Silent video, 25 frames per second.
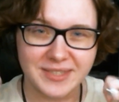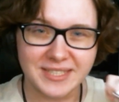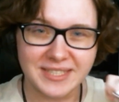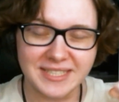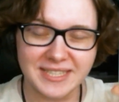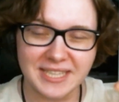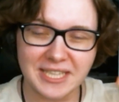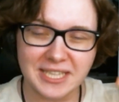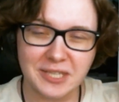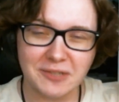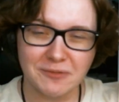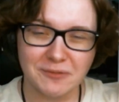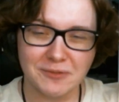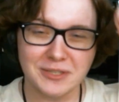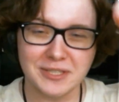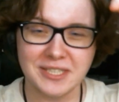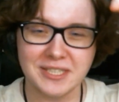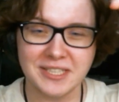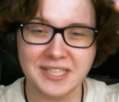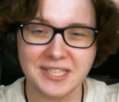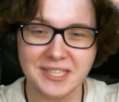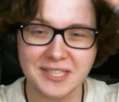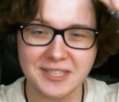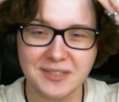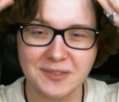thank you for
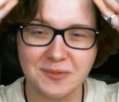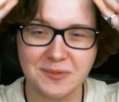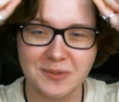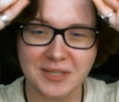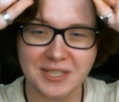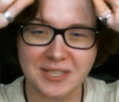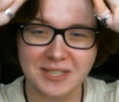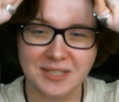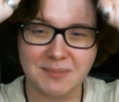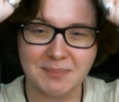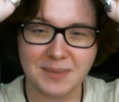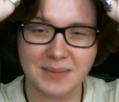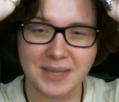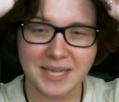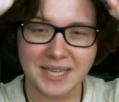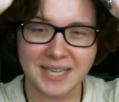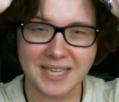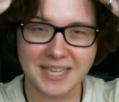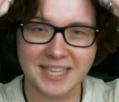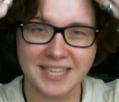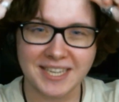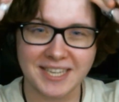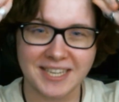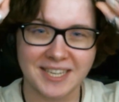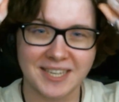dealing with my
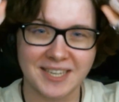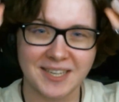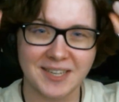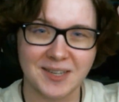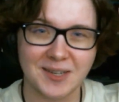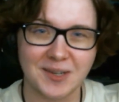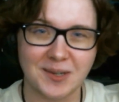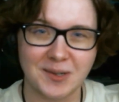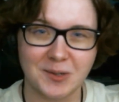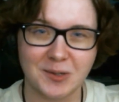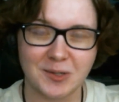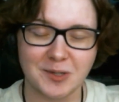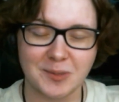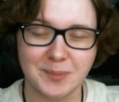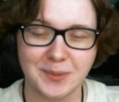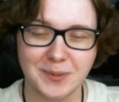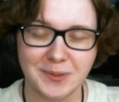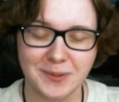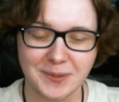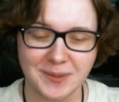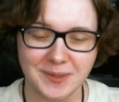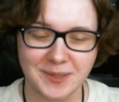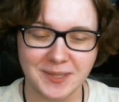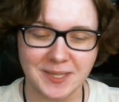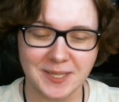
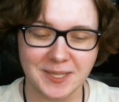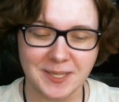horrible